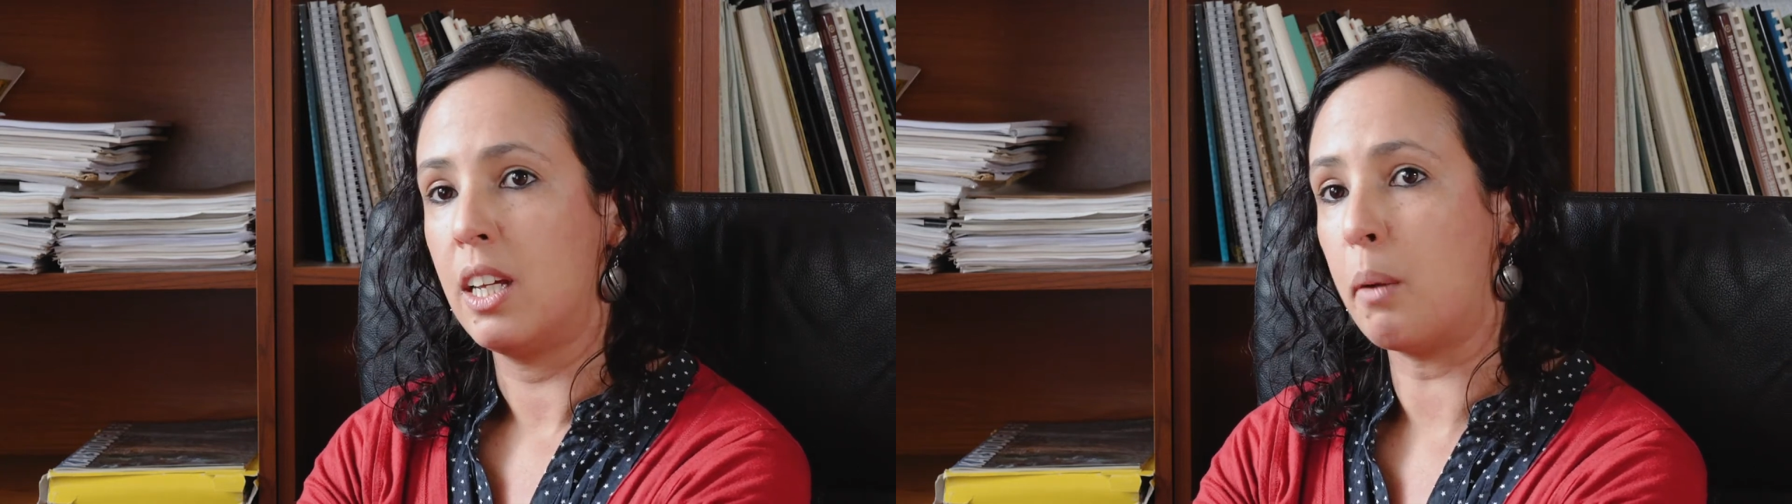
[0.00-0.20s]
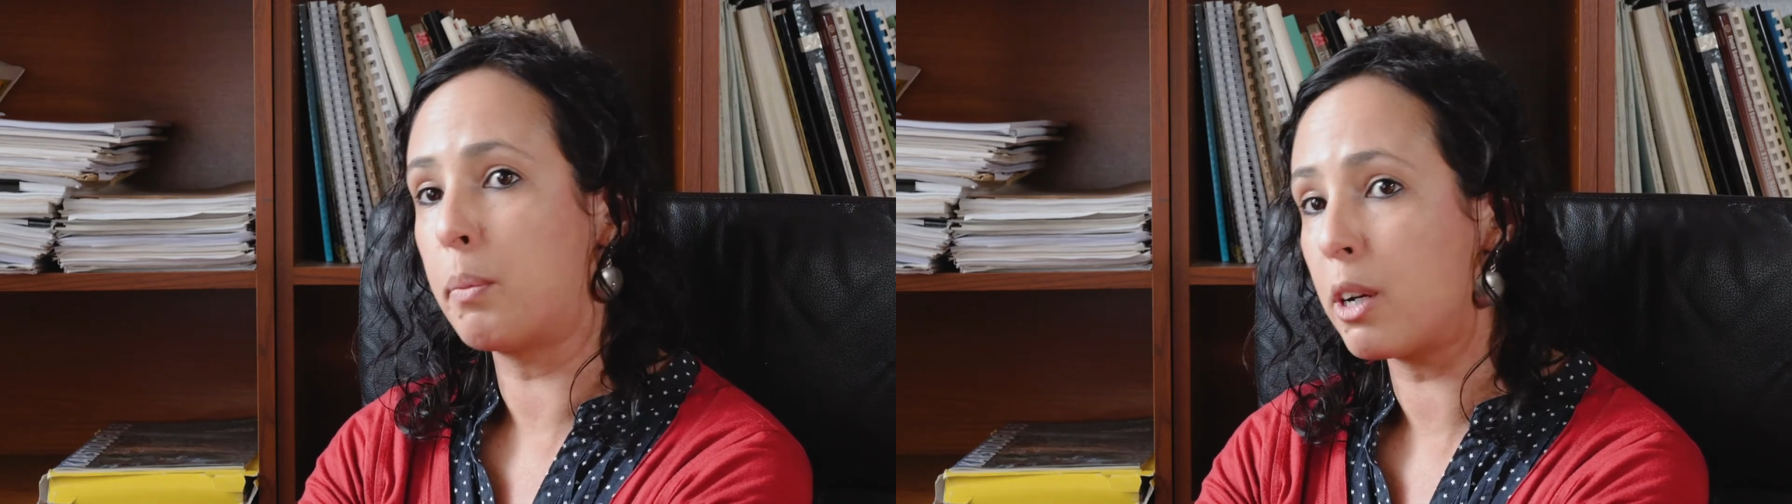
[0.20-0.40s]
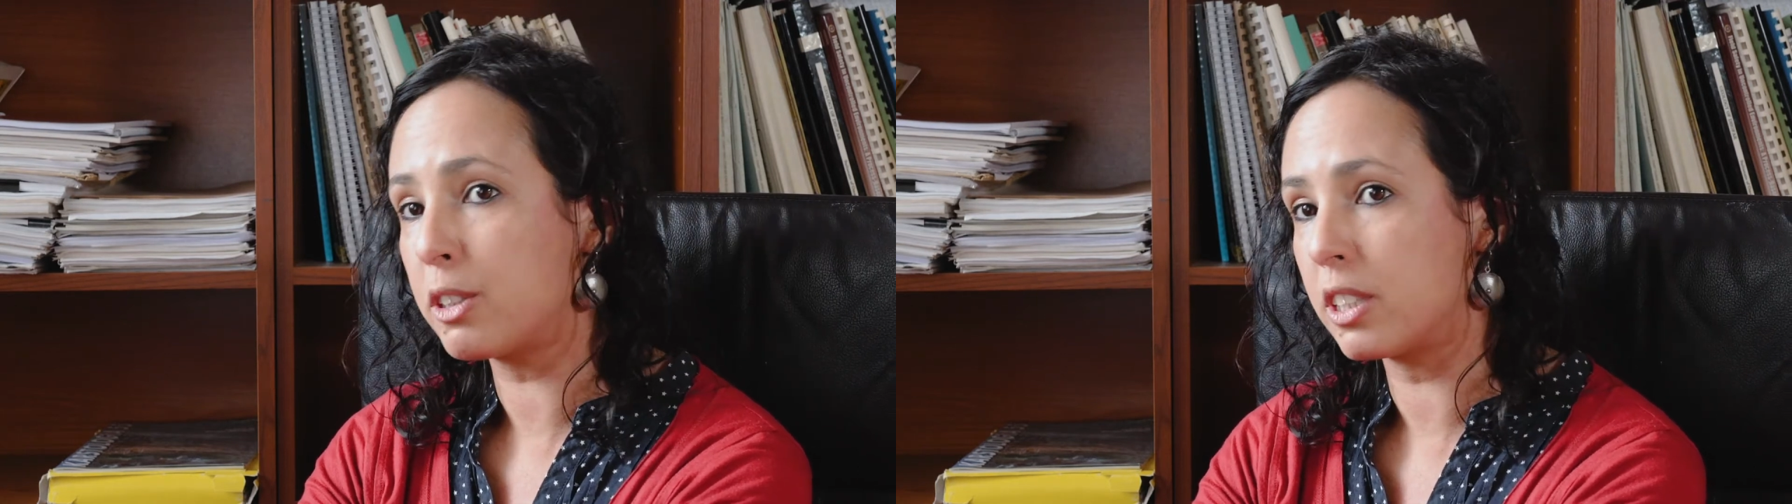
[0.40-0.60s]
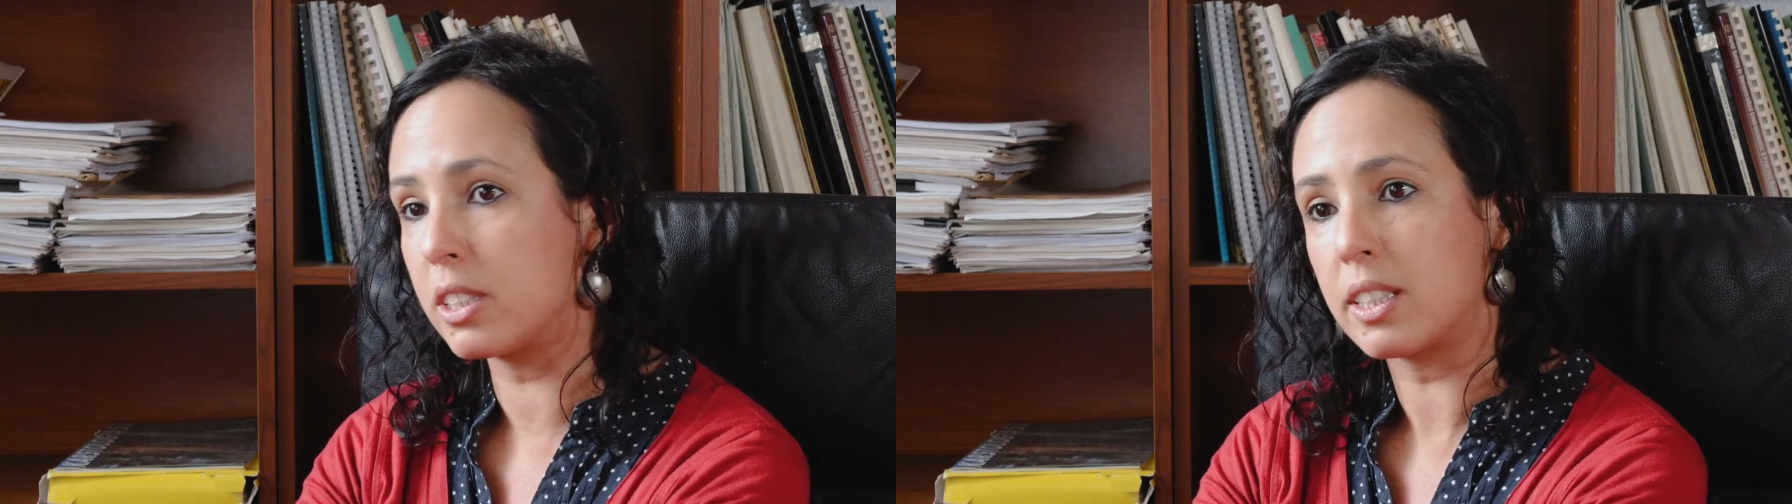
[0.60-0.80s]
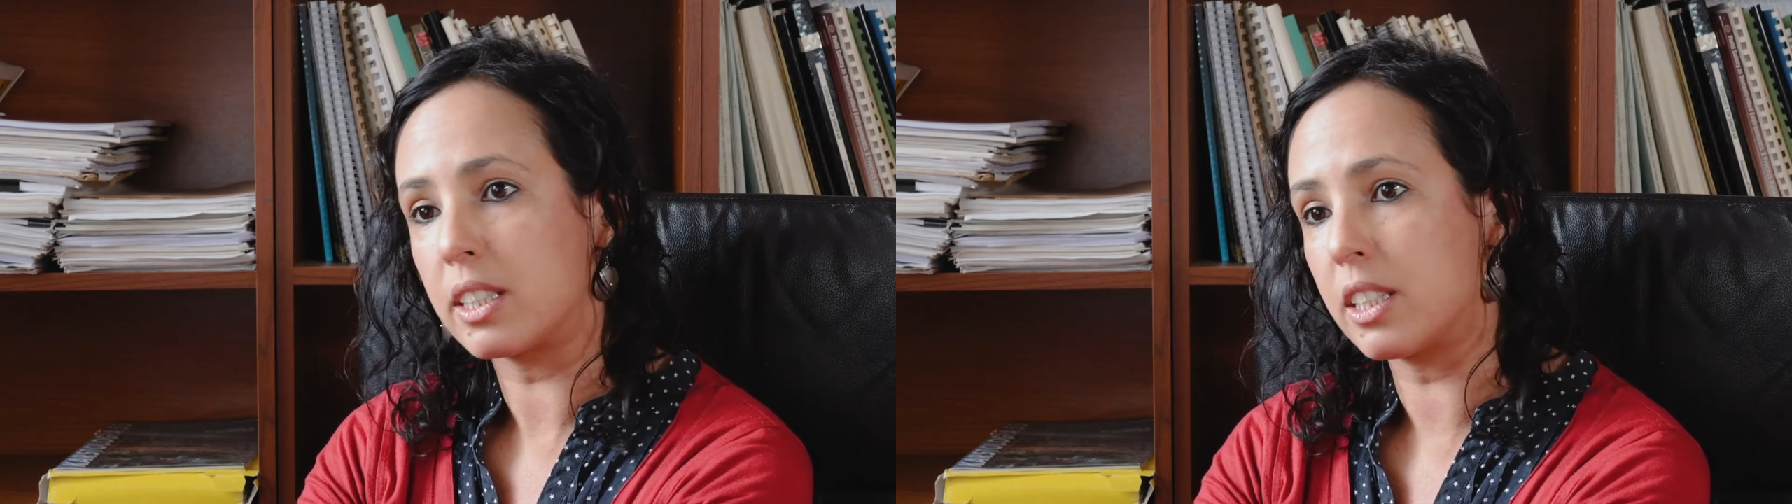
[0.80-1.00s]

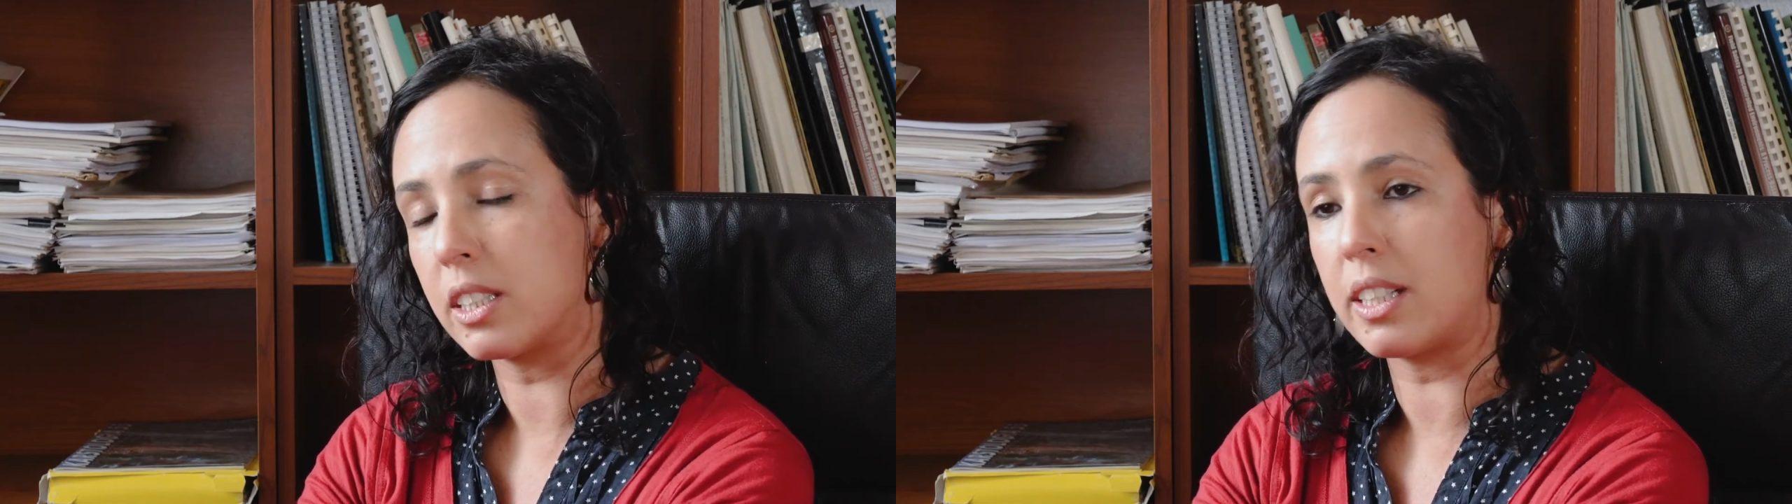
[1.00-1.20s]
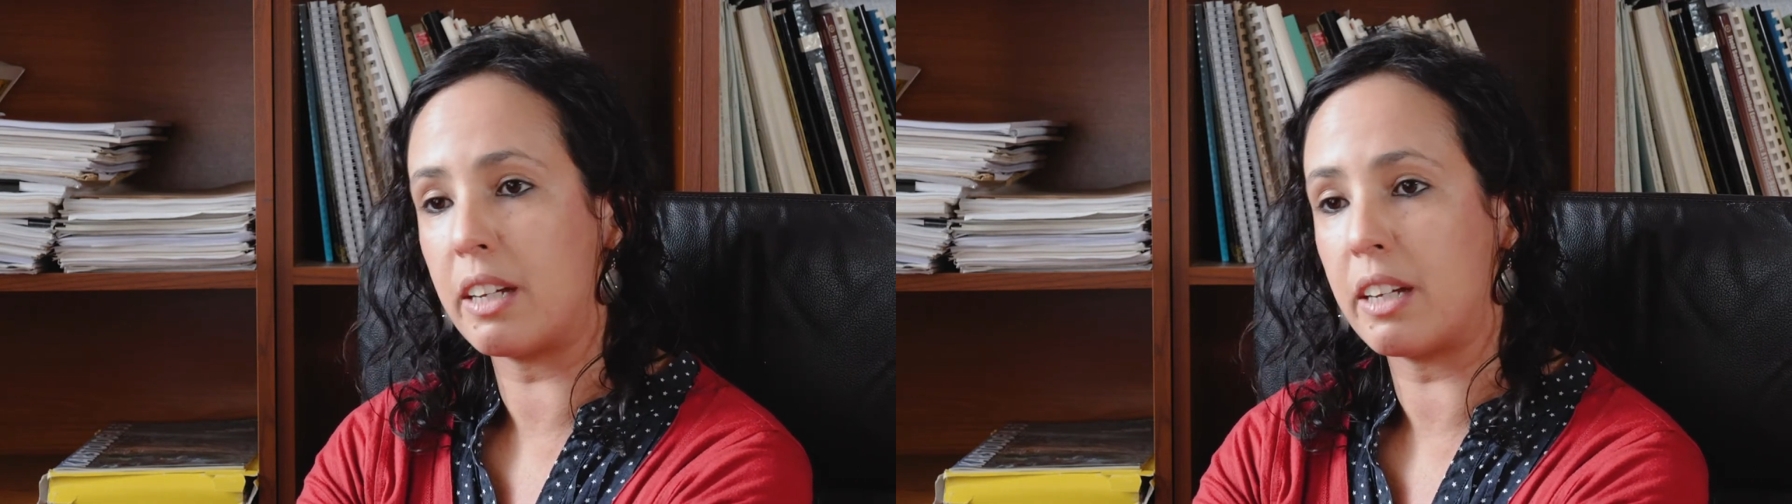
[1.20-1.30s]
Approaches such as